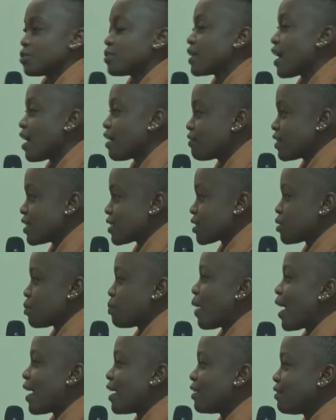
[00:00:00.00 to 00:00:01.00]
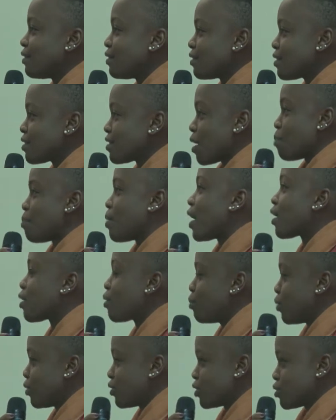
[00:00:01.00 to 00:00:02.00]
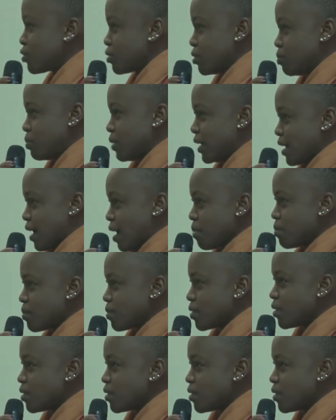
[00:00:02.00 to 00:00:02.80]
we have the spine, the backbone to speak up?